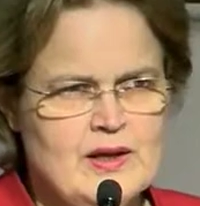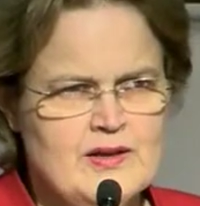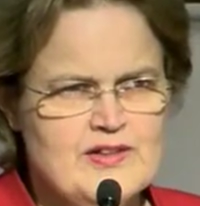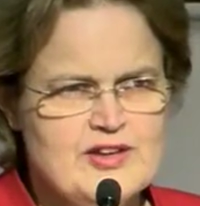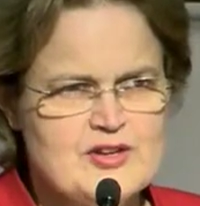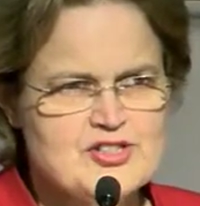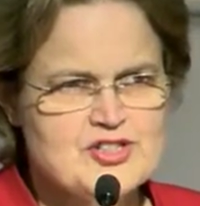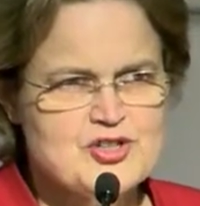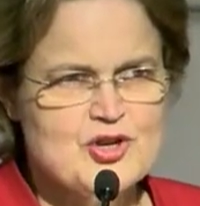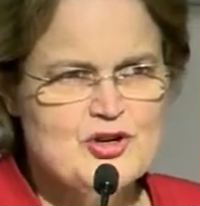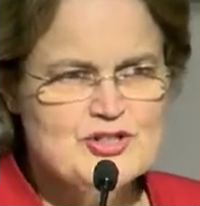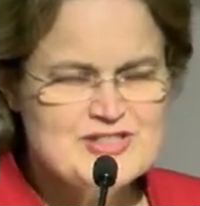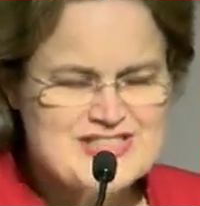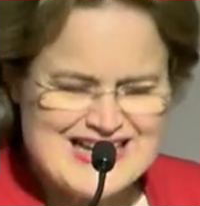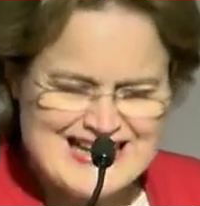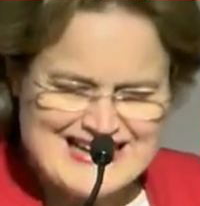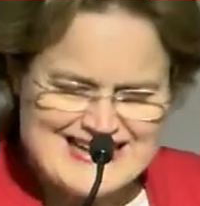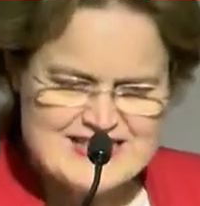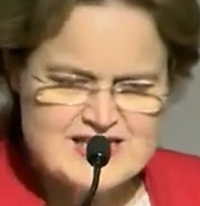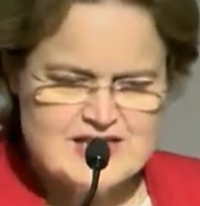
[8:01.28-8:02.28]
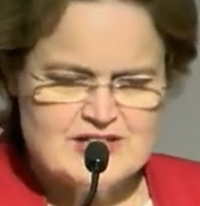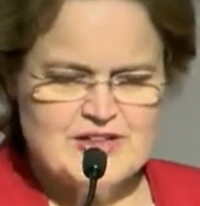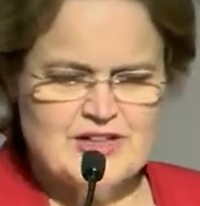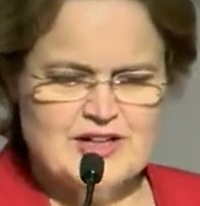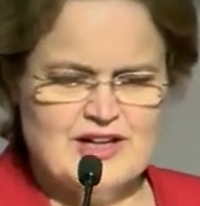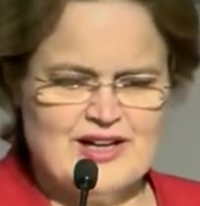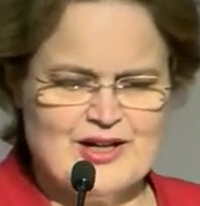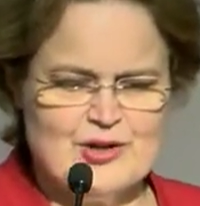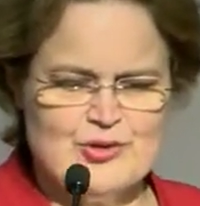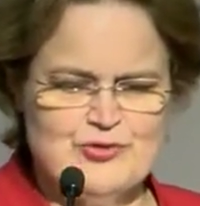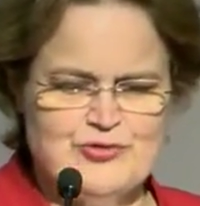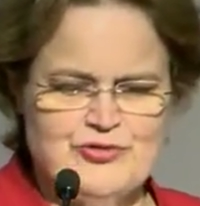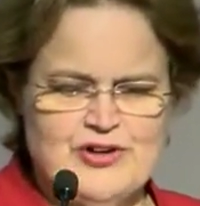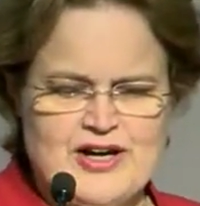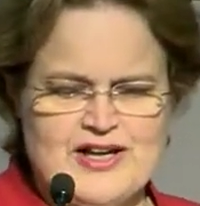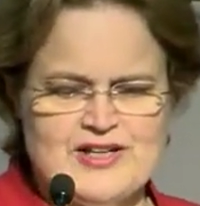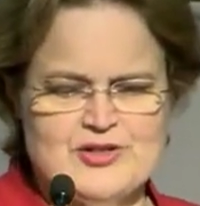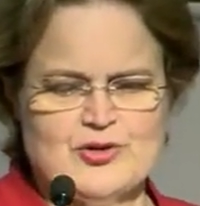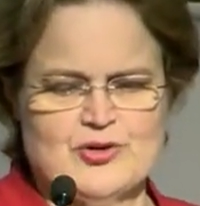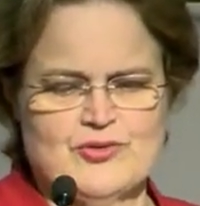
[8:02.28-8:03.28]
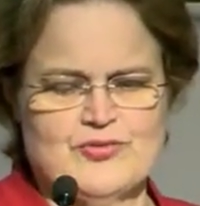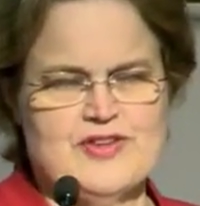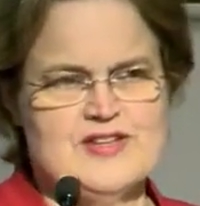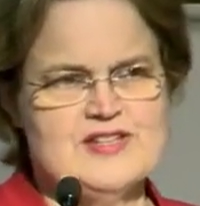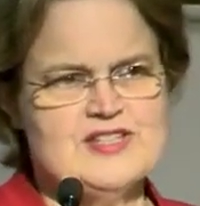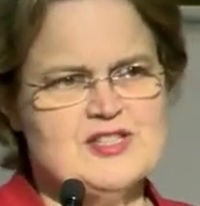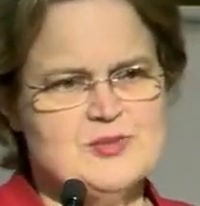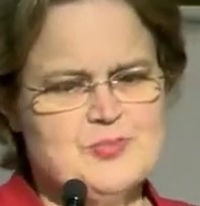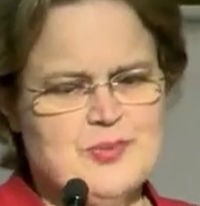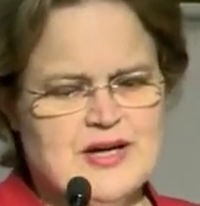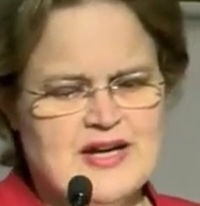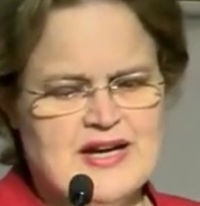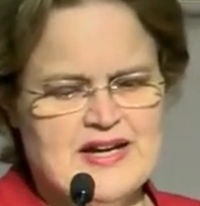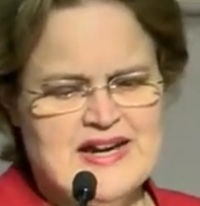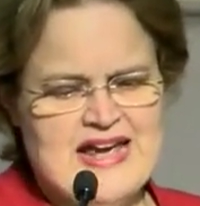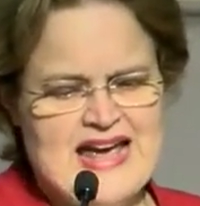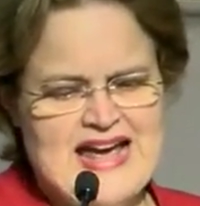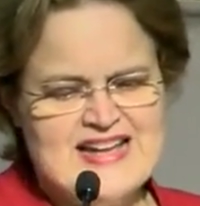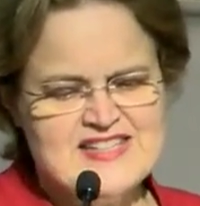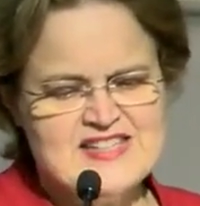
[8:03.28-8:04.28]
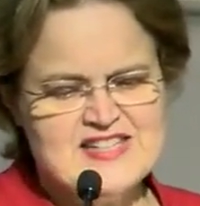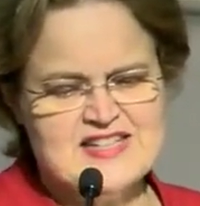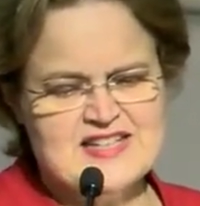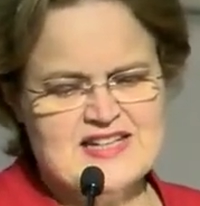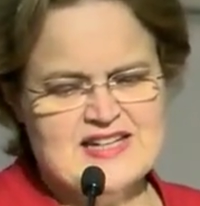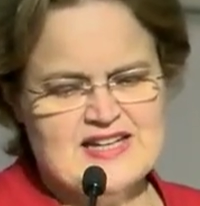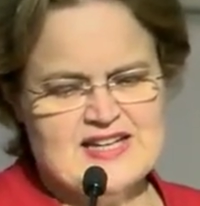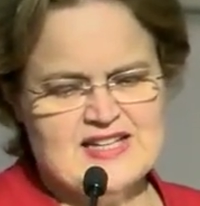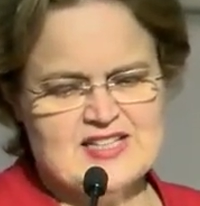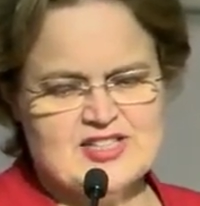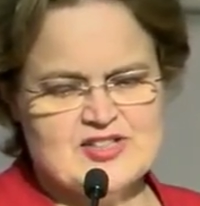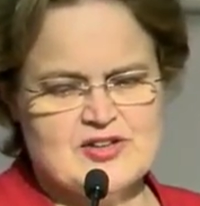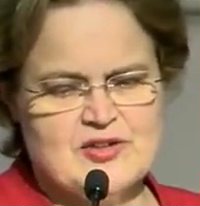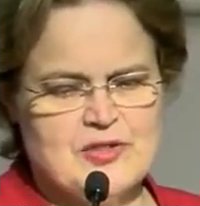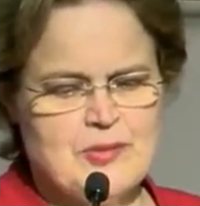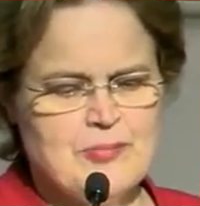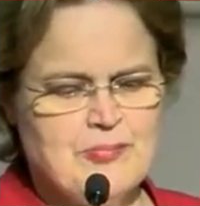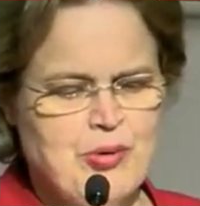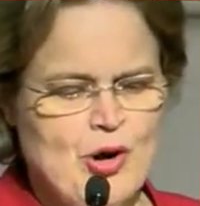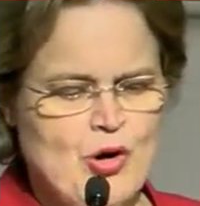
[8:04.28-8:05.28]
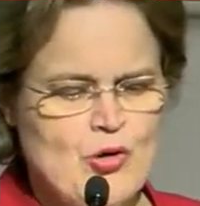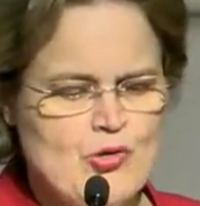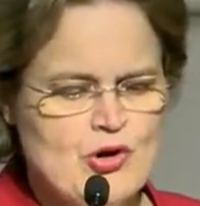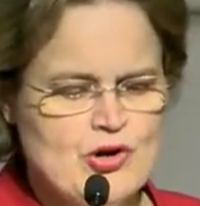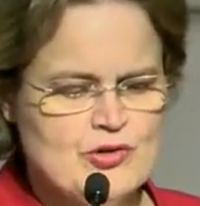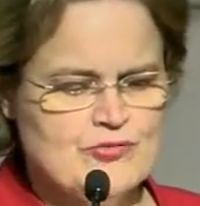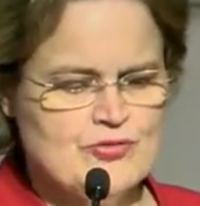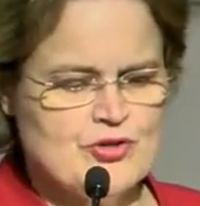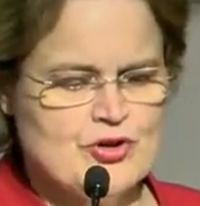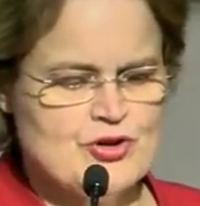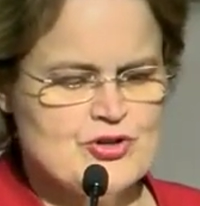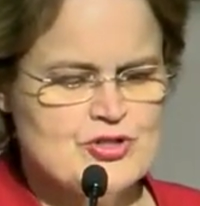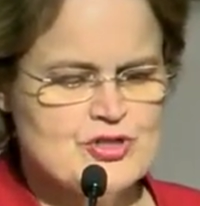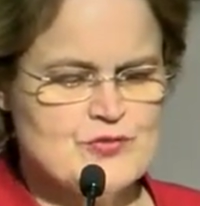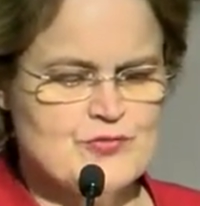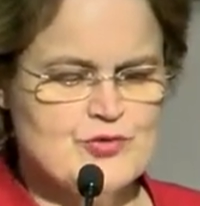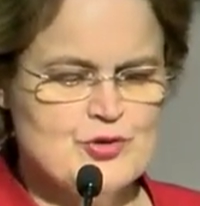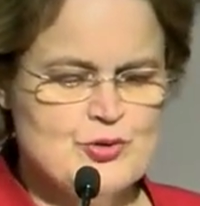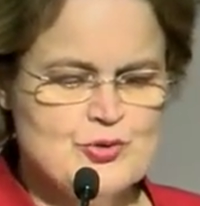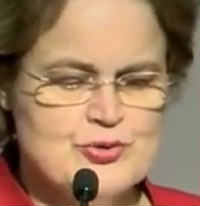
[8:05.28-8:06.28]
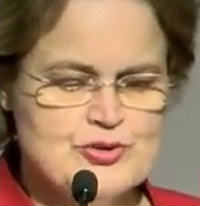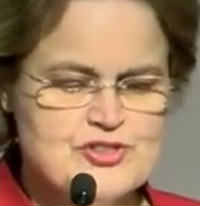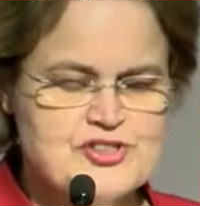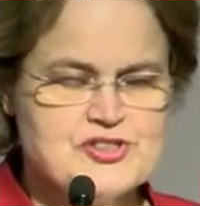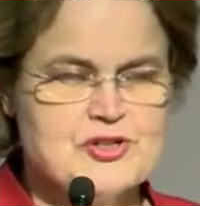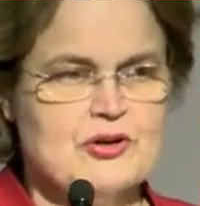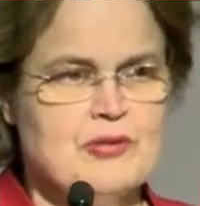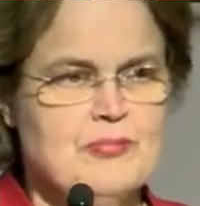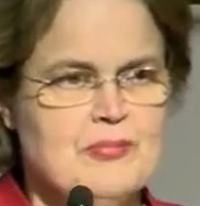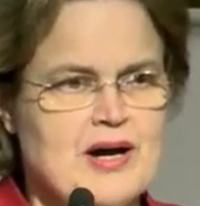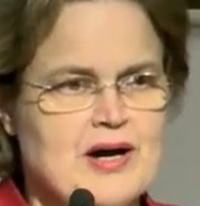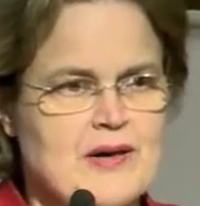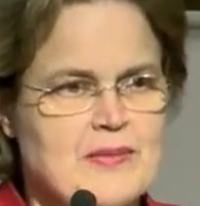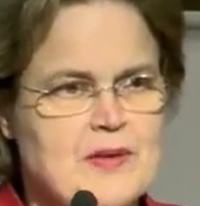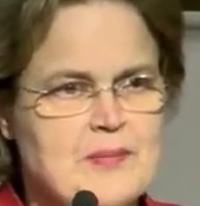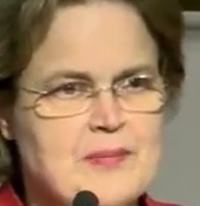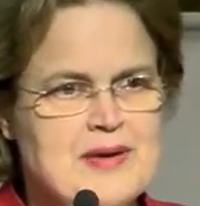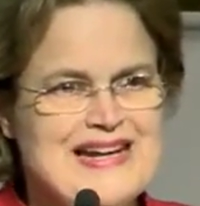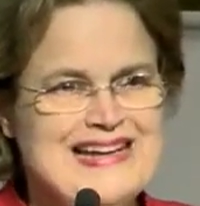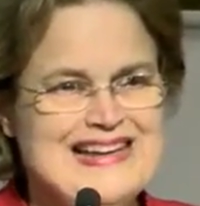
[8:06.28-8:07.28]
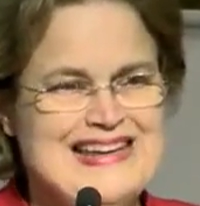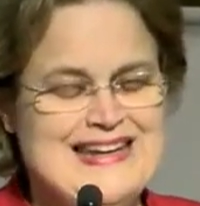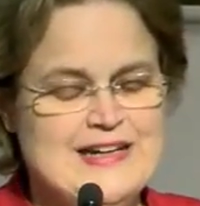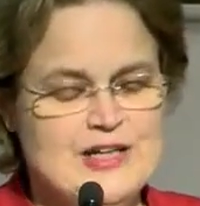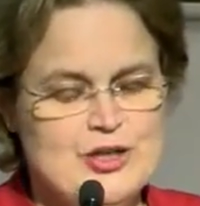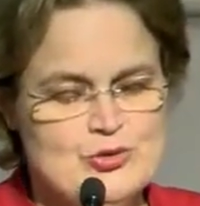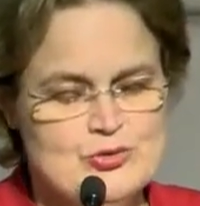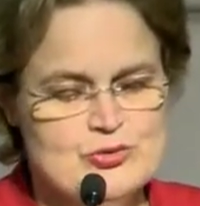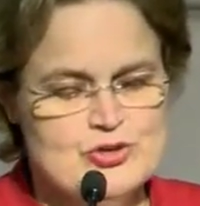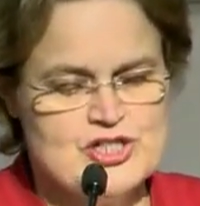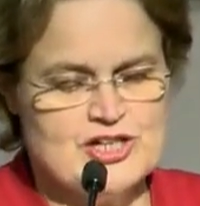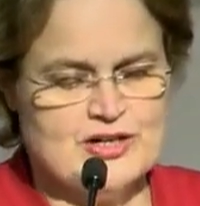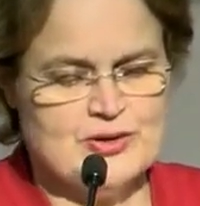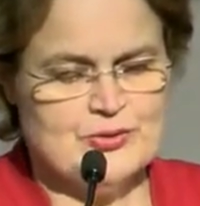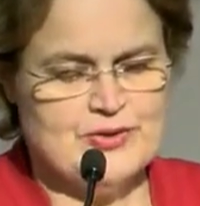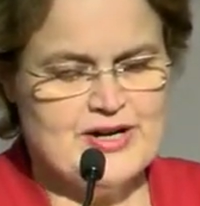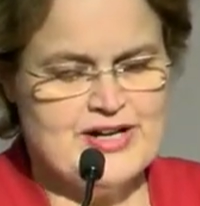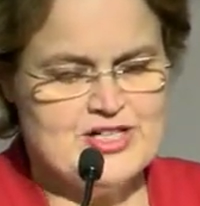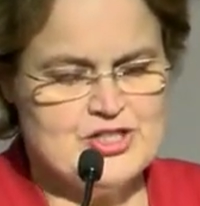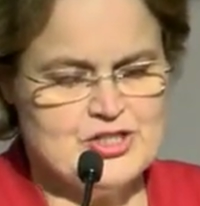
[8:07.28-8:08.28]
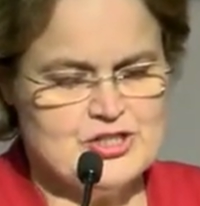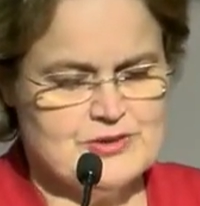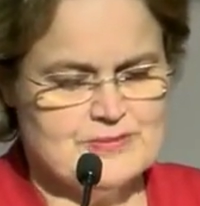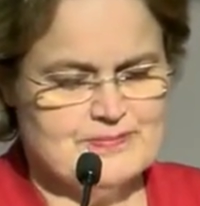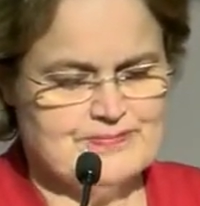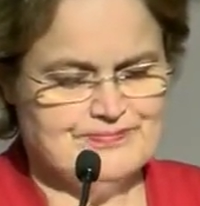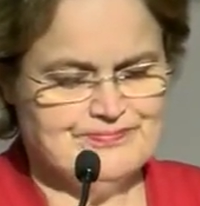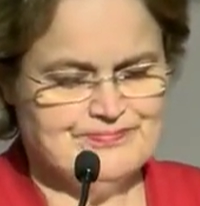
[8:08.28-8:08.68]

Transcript: There is no data that I could find on this, but I'd hazard a guess that the bulk of those viewers are among the millennial generation.